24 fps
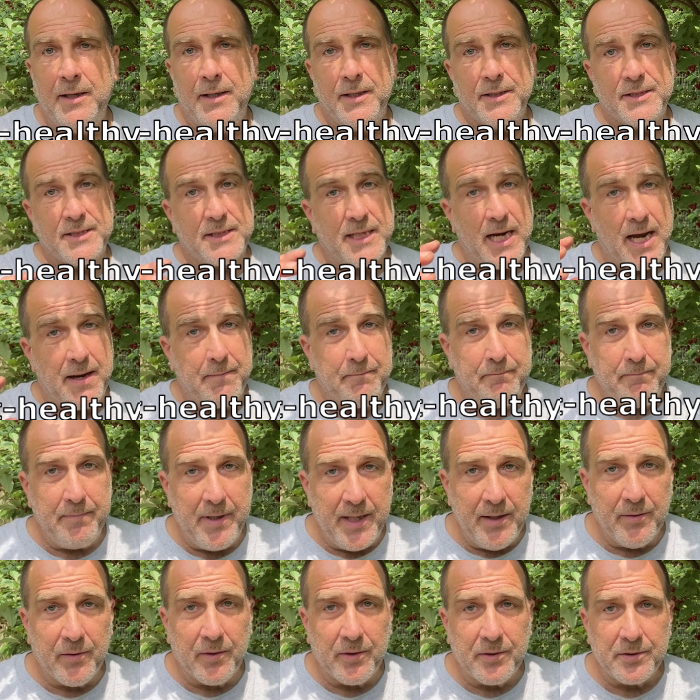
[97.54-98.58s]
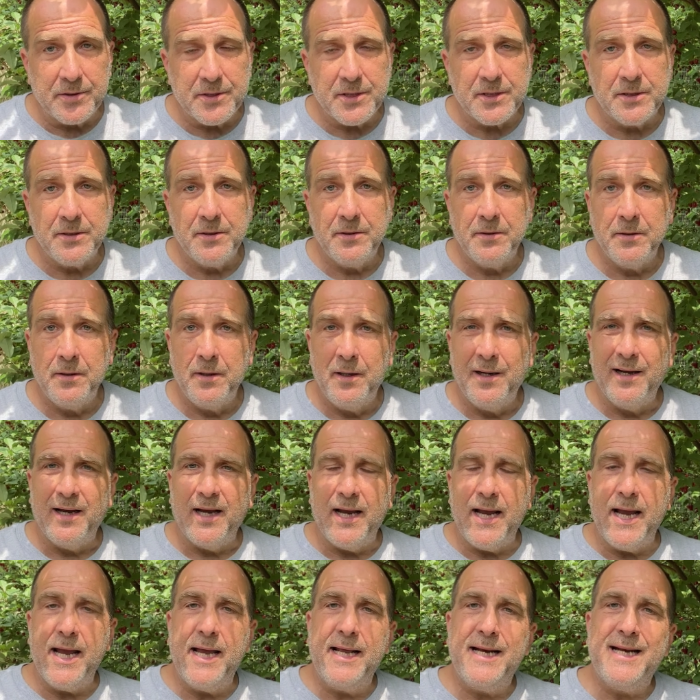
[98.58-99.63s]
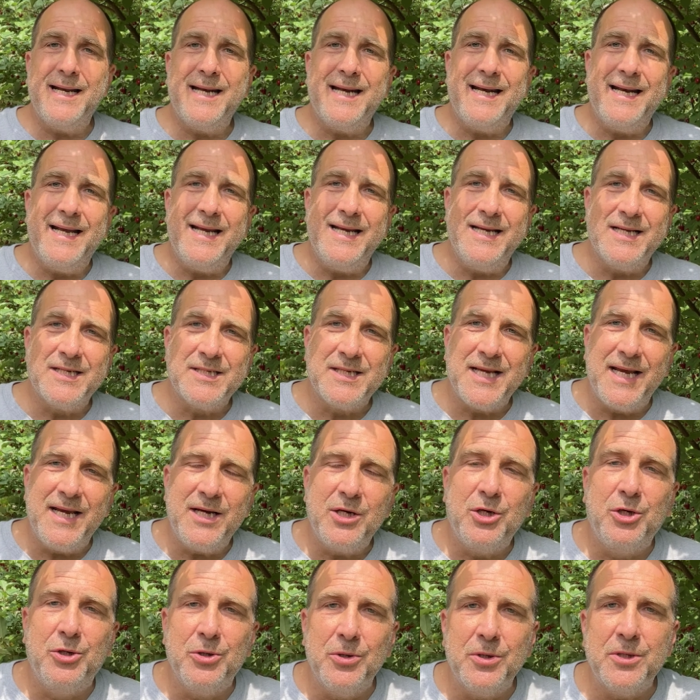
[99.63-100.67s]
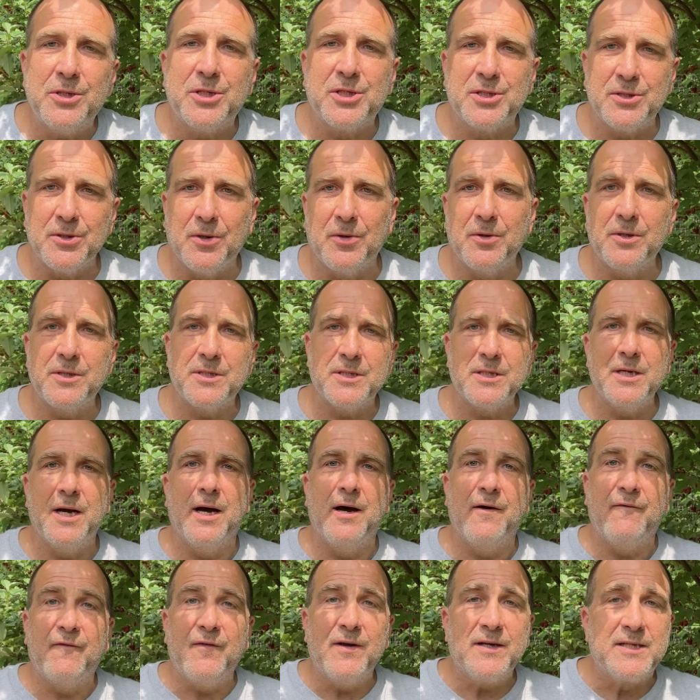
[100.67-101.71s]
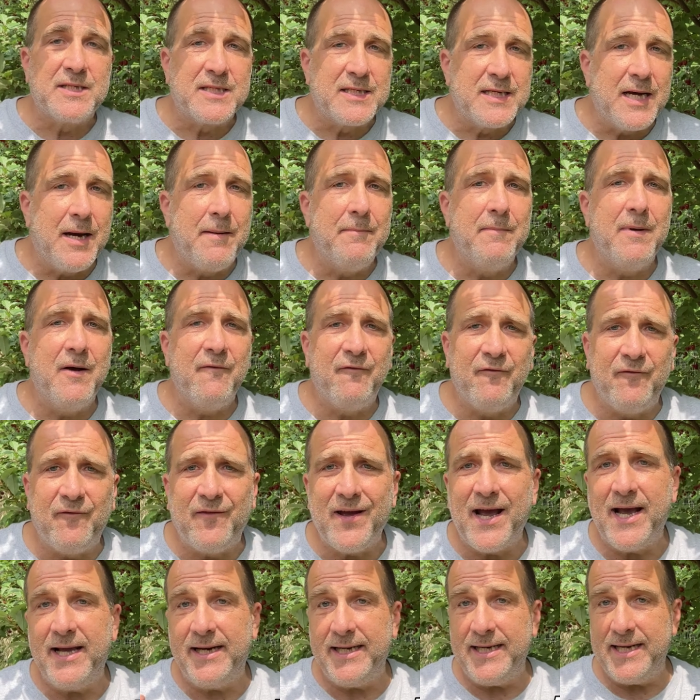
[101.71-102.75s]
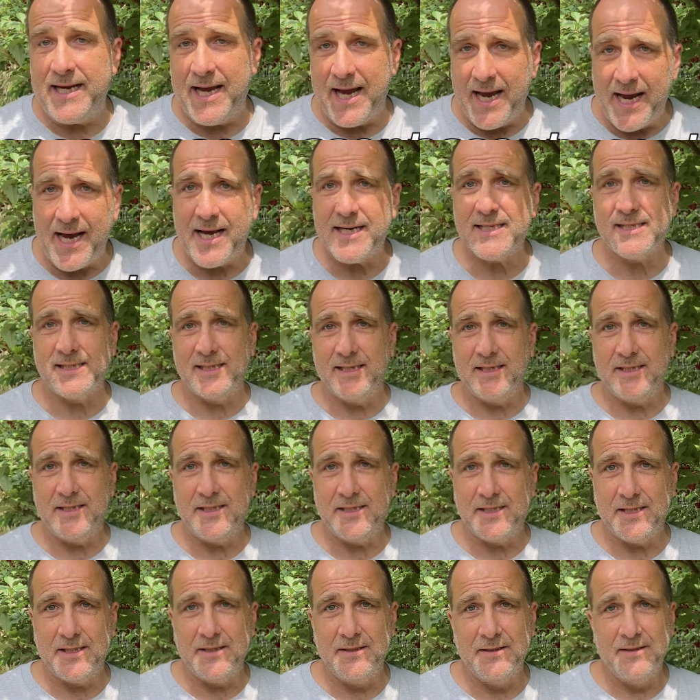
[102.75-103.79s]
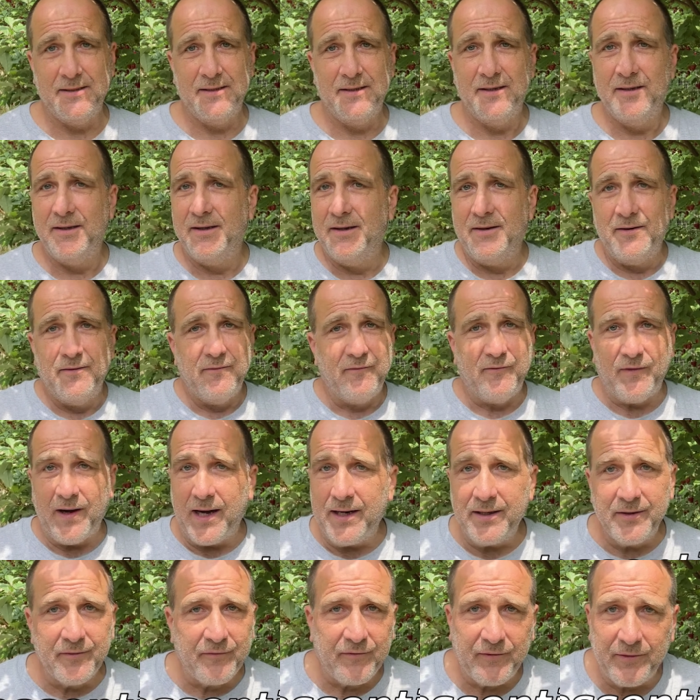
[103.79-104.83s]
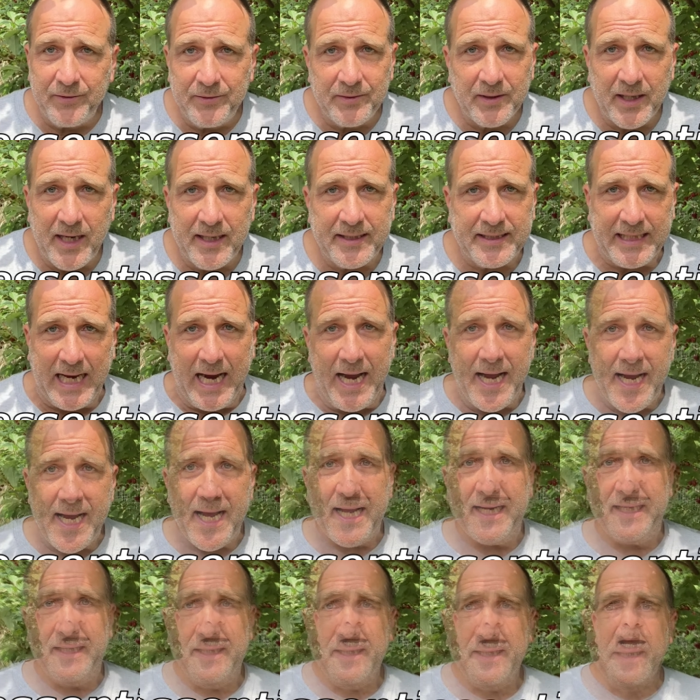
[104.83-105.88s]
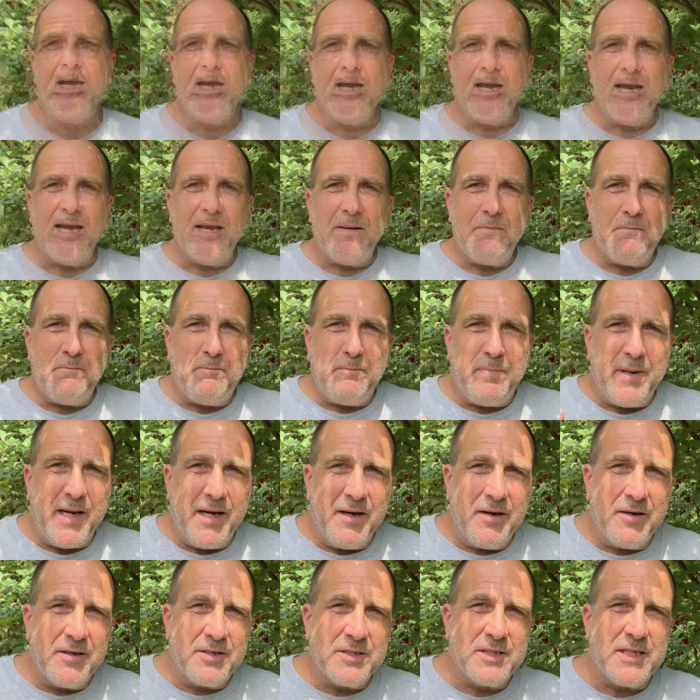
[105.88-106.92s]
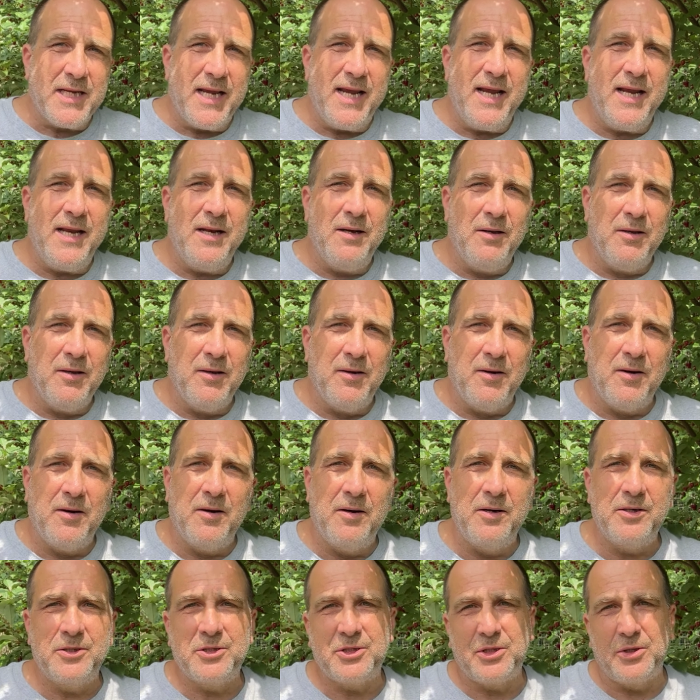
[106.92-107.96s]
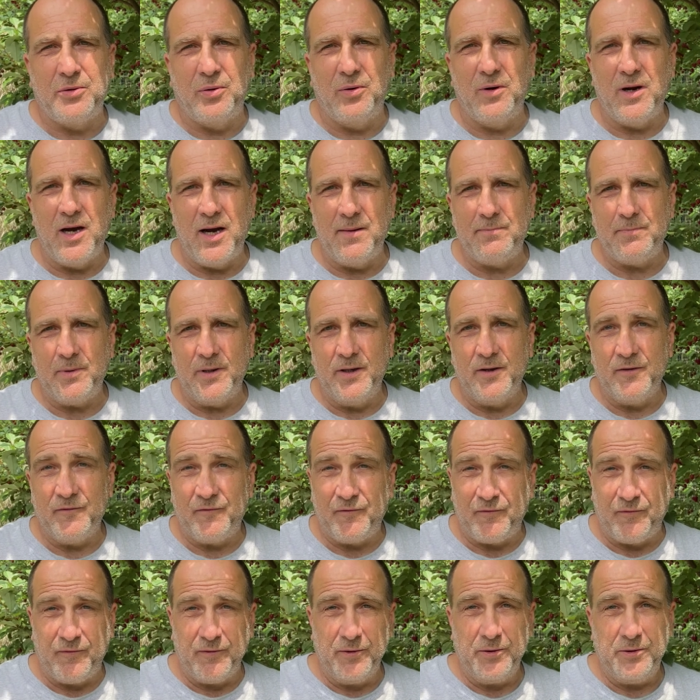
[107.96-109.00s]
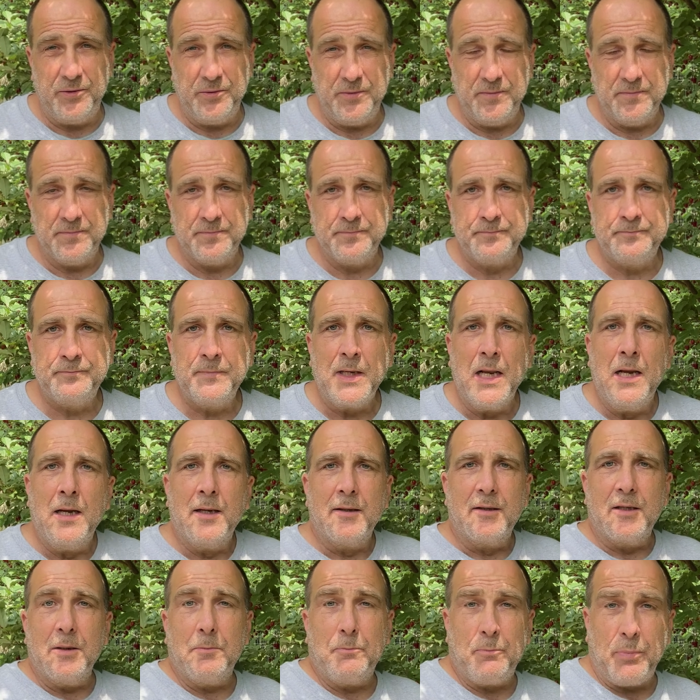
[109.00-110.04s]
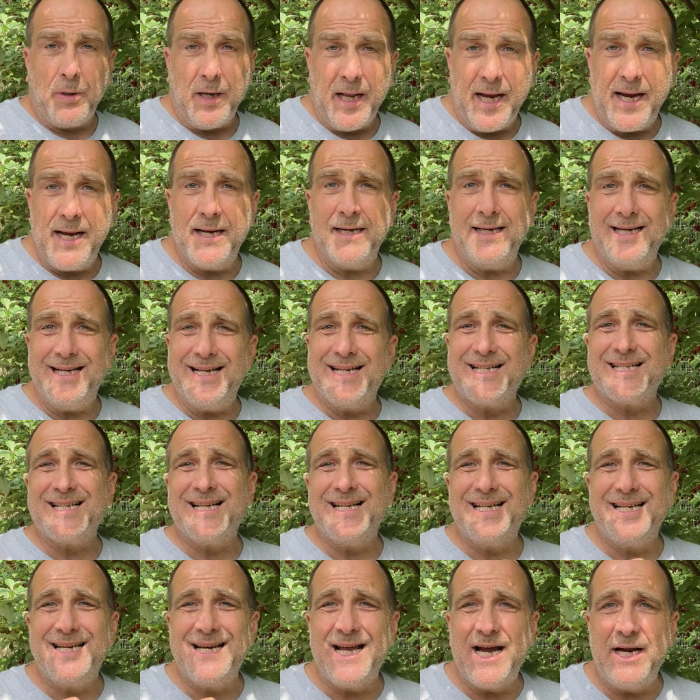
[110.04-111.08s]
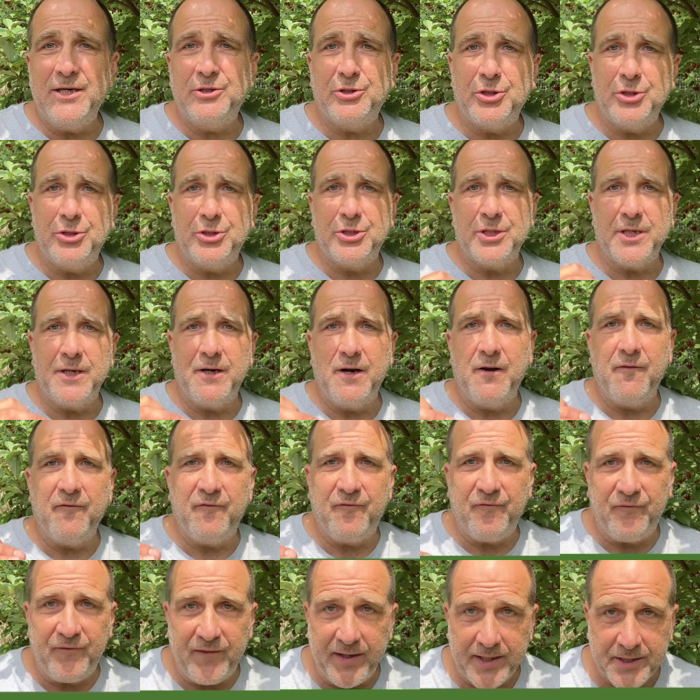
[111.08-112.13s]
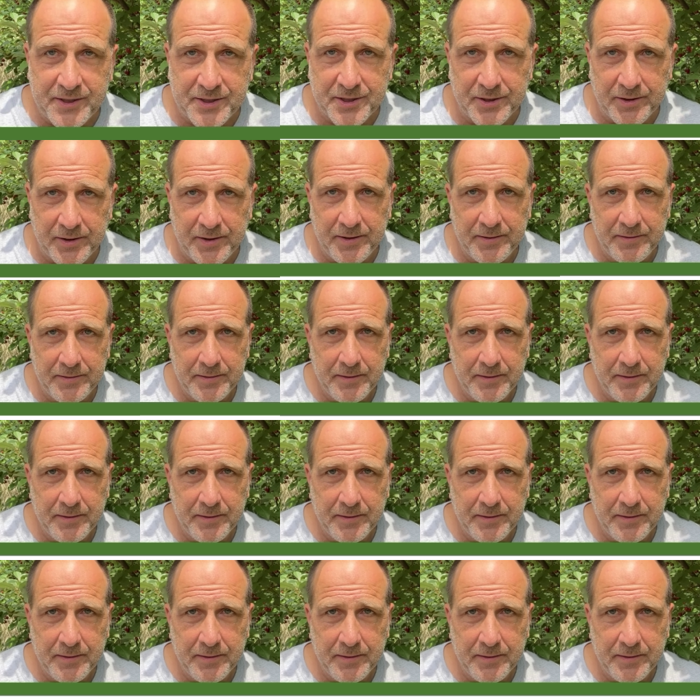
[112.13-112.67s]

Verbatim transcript: It's got minerals, and it is a good source of some fatty acids. Find a fruit like that. It bears a large crop of fruit. The plant is a nitrogen fixer.